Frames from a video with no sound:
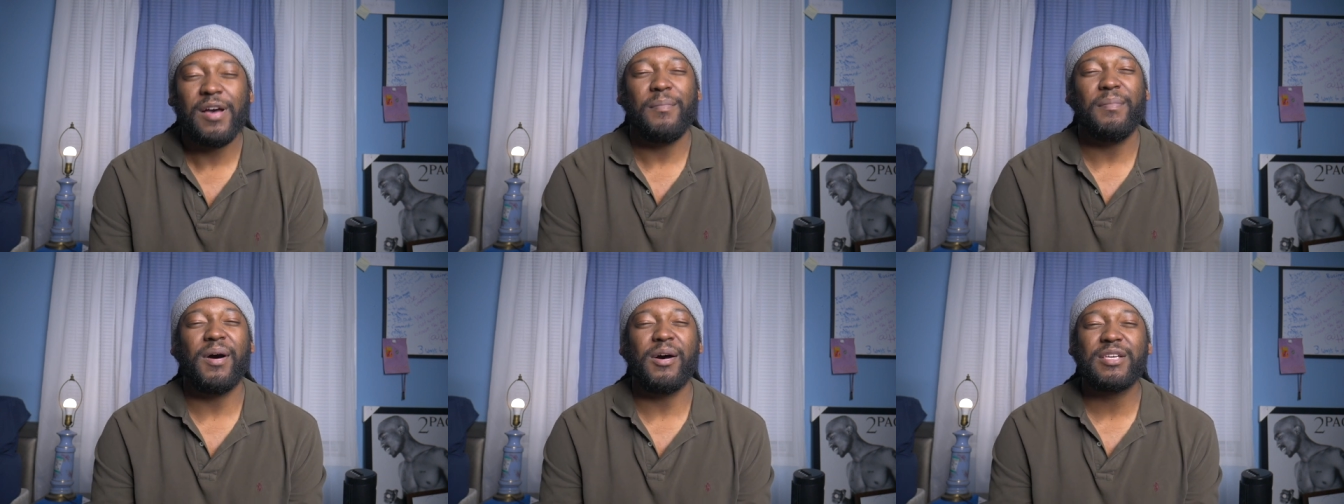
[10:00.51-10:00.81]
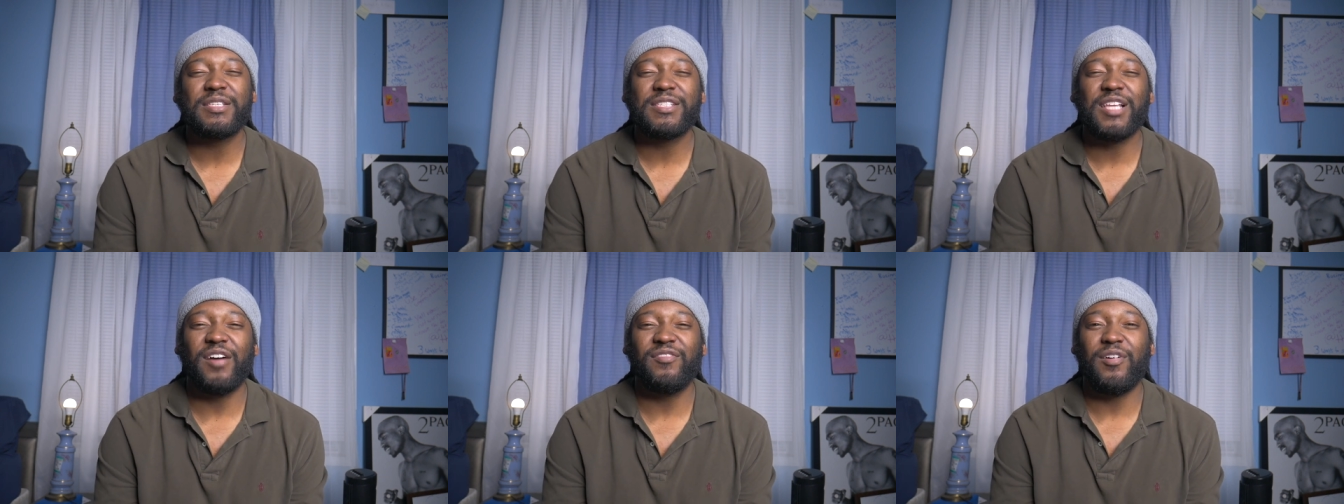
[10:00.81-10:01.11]

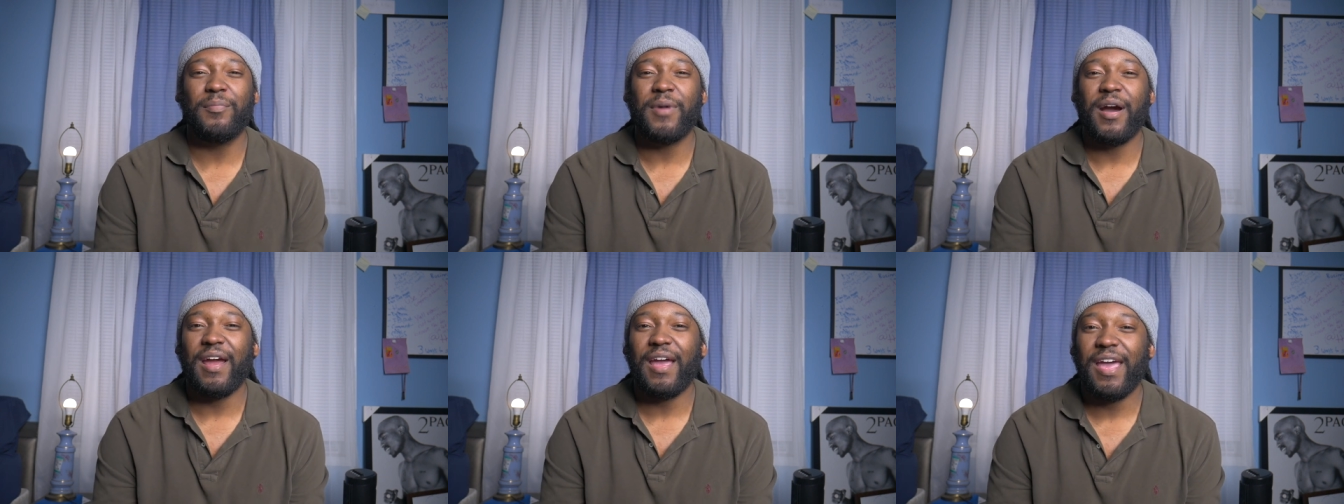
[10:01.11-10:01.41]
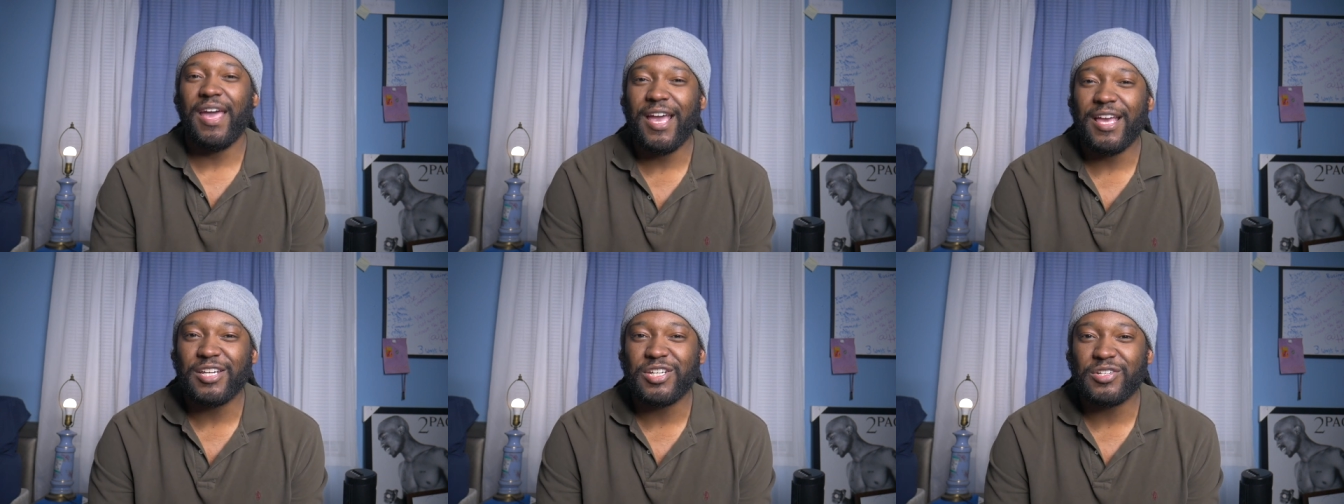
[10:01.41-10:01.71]
Most of them are
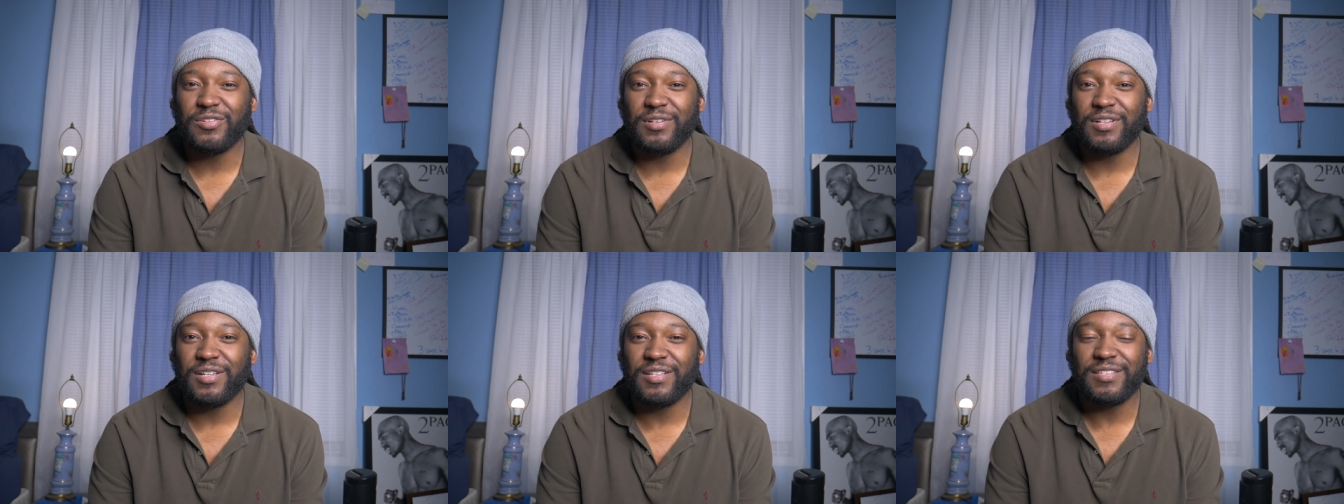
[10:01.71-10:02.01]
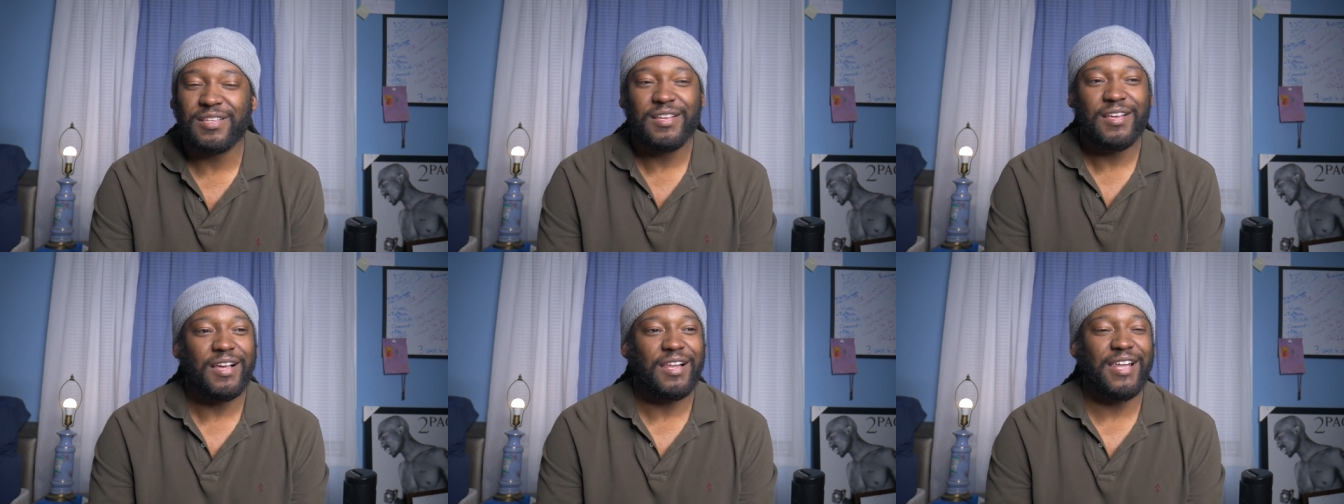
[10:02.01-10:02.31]

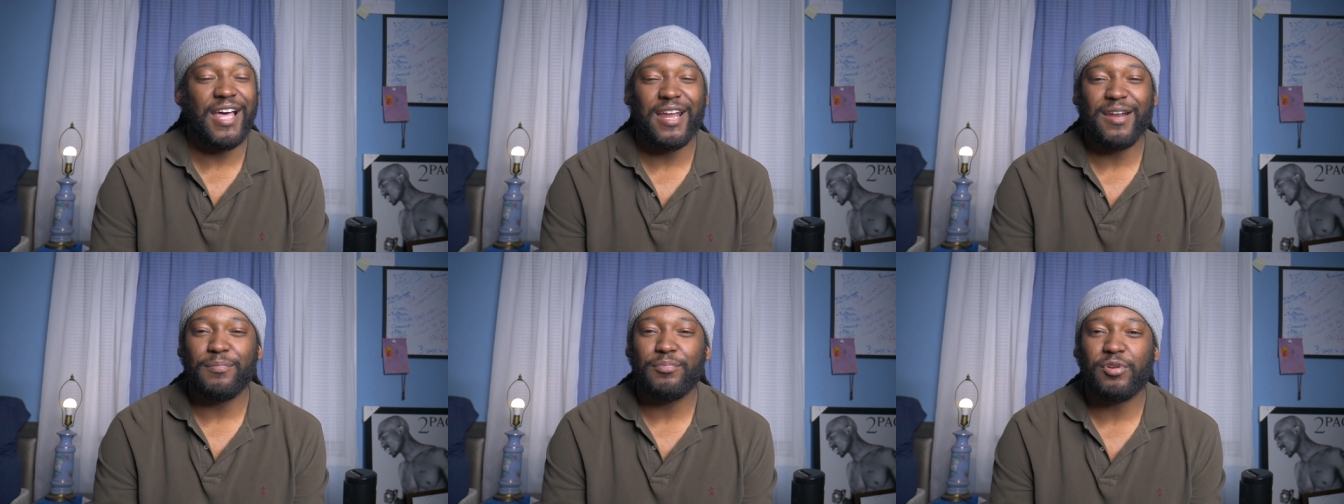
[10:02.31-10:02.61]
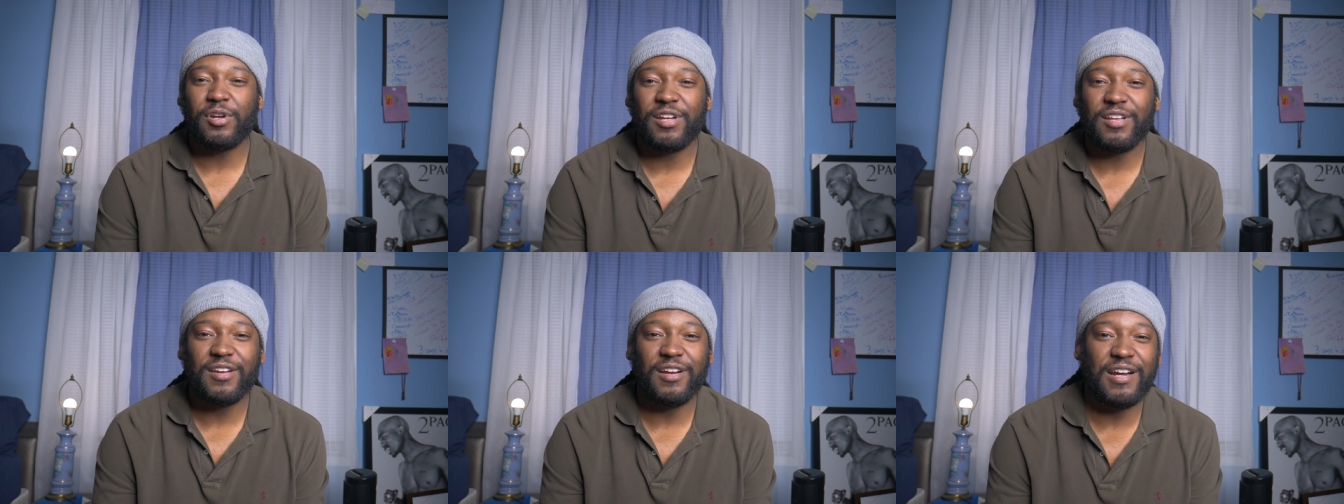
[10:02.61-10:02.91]
extras, a lot of
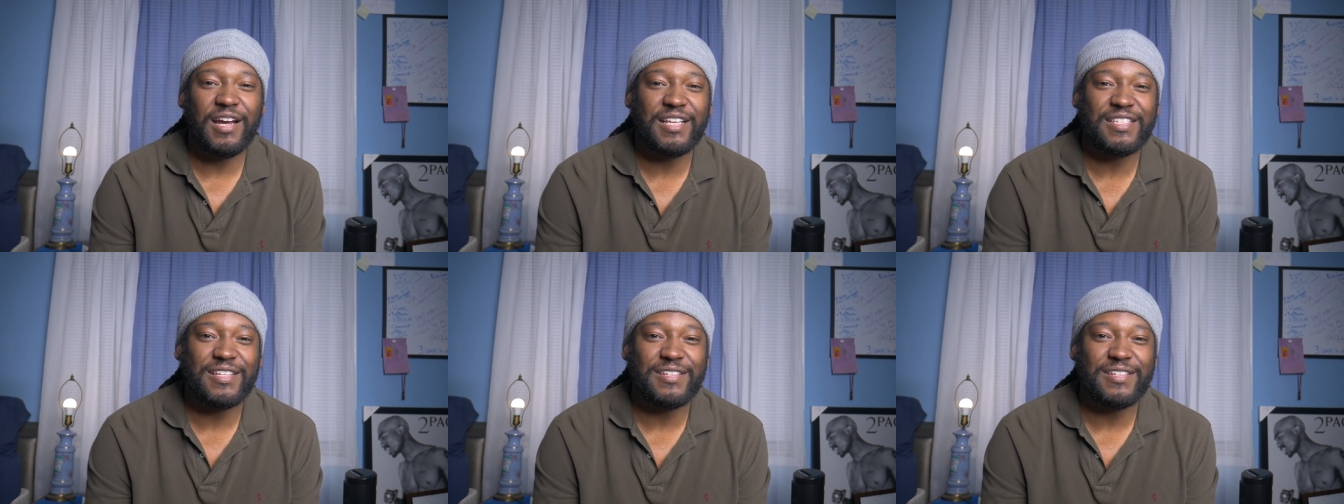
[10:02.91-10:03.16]
pretty girls